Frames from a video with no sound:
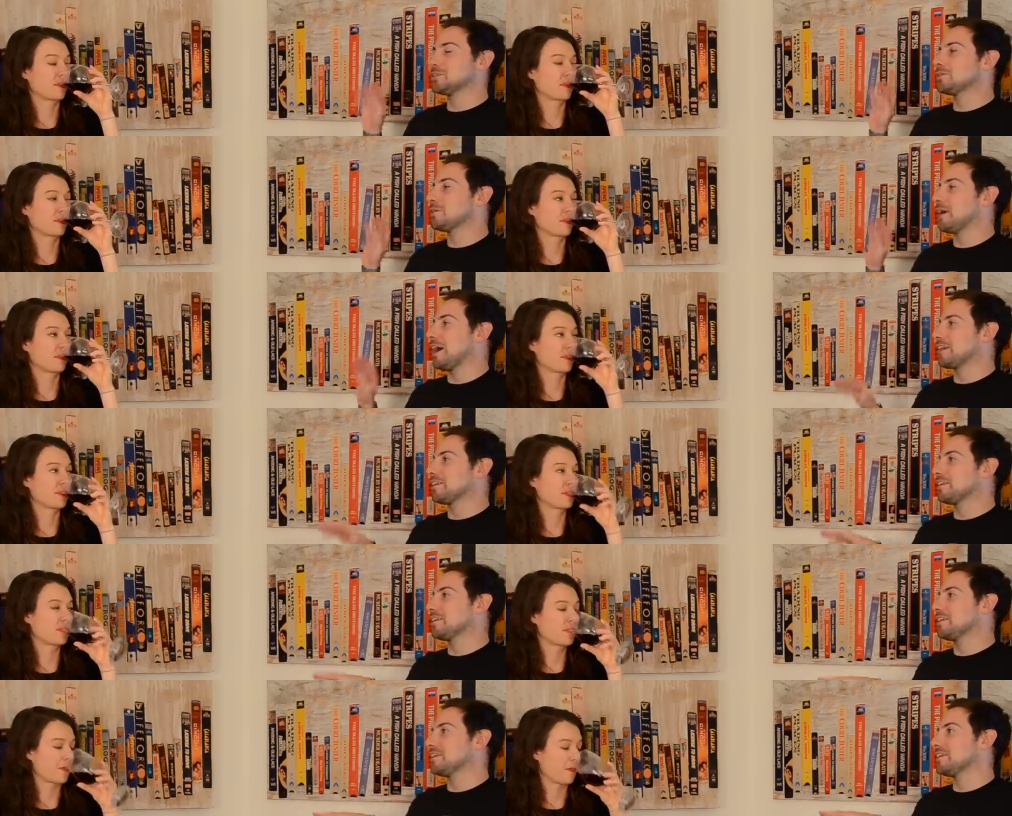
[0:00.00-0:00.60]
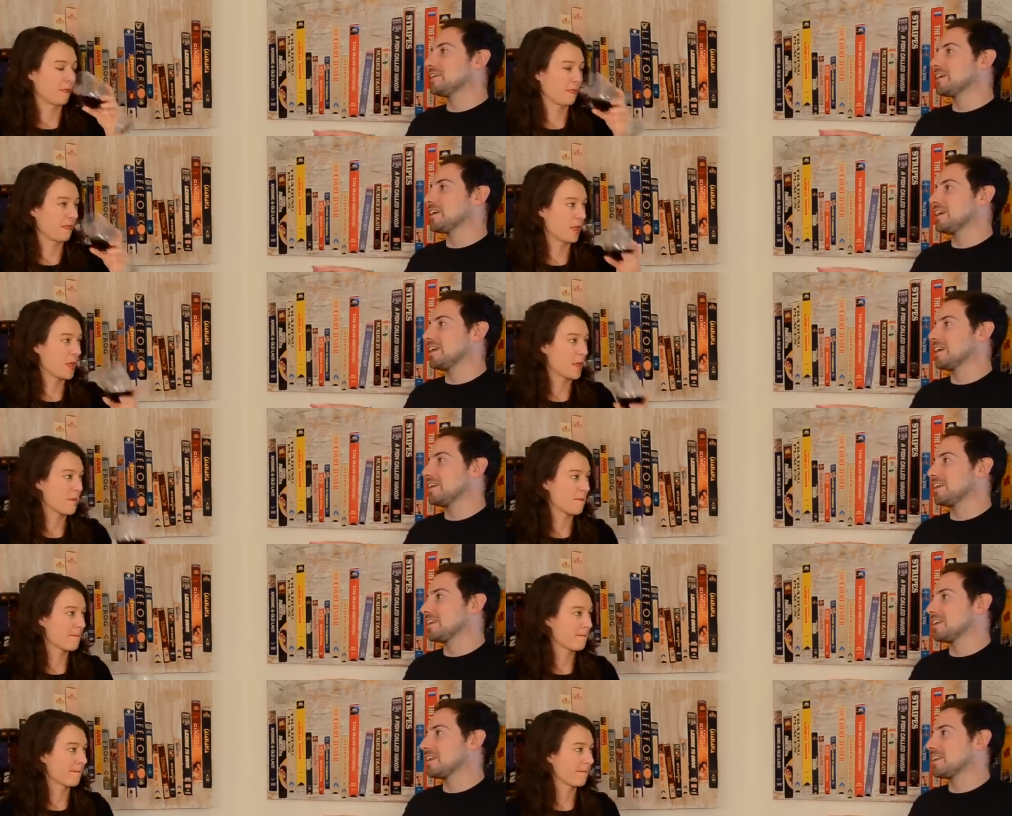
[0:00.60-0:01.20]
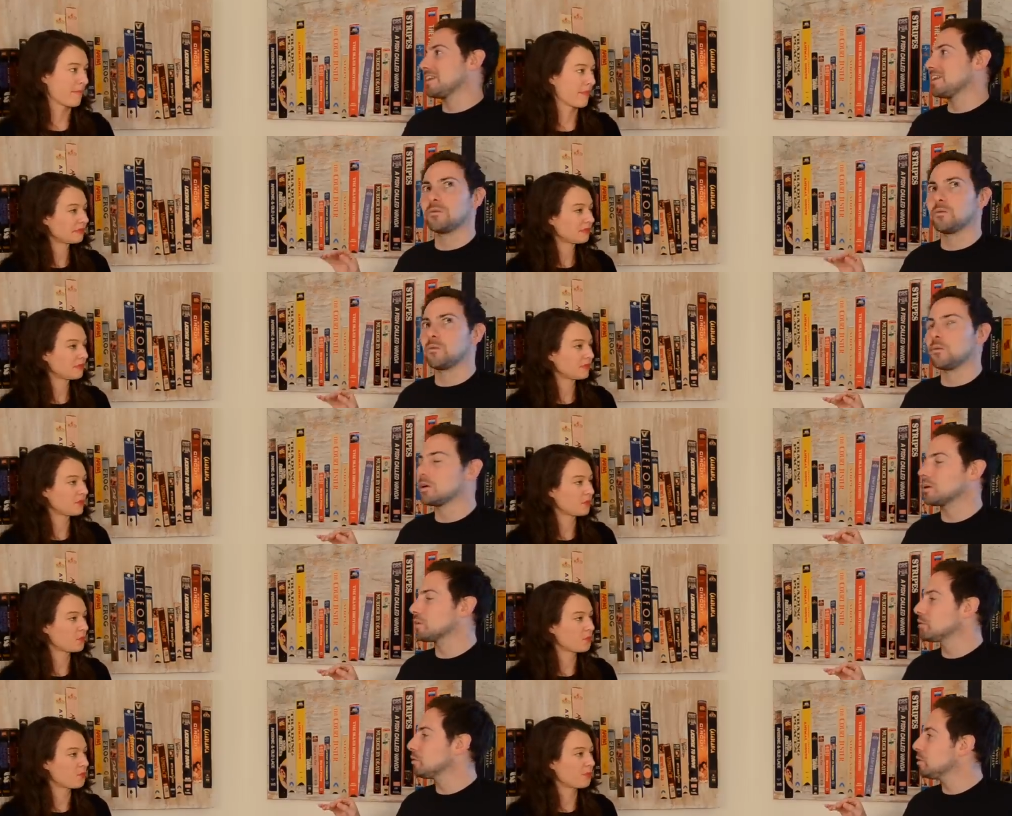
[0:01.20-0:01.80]
Speaker 1: Cracker in the
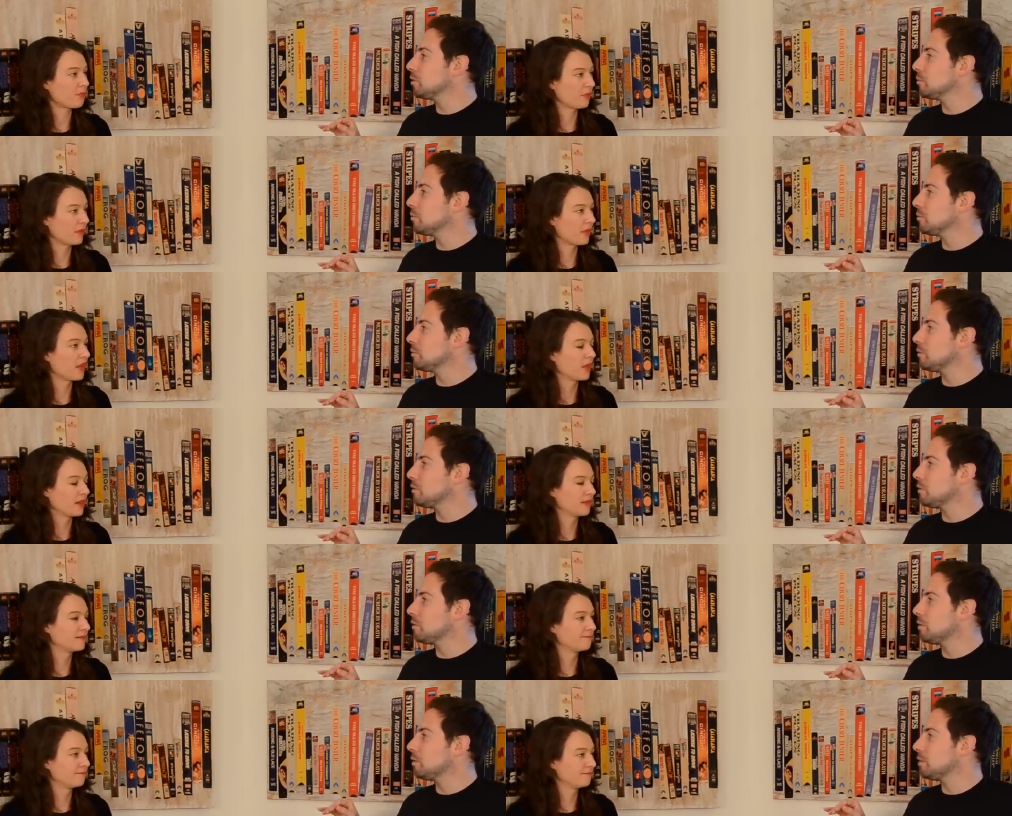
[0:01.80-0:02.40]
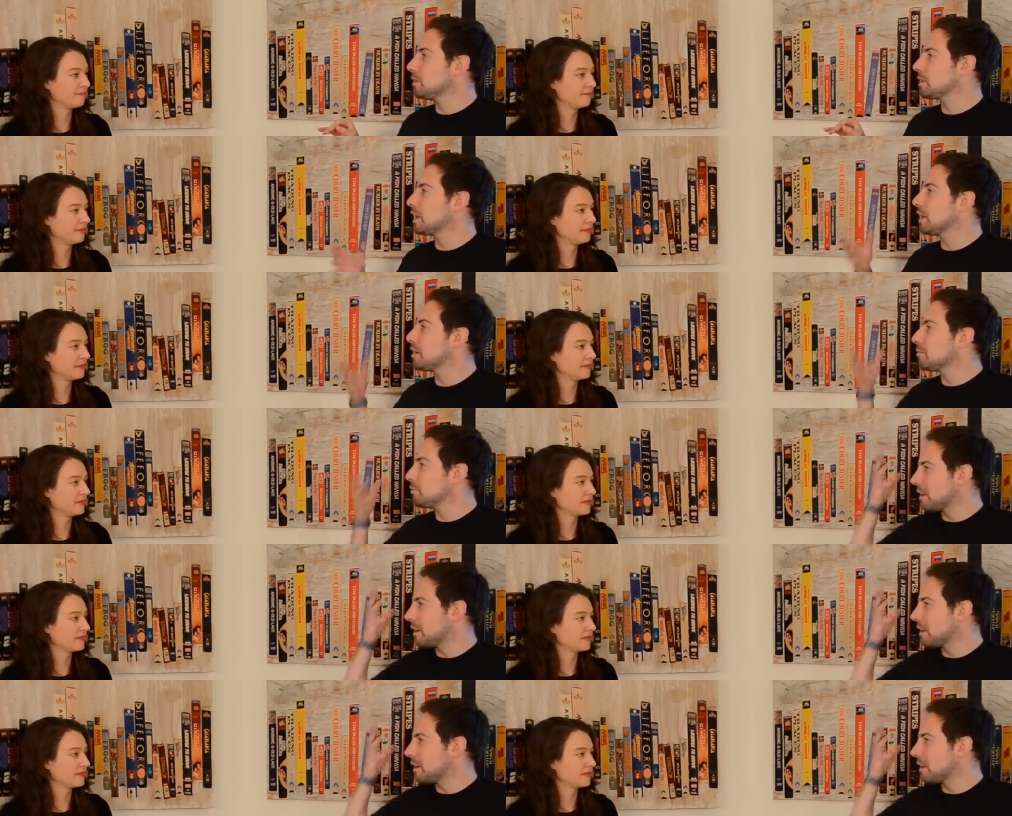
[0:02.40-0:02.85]
workroom uh, getting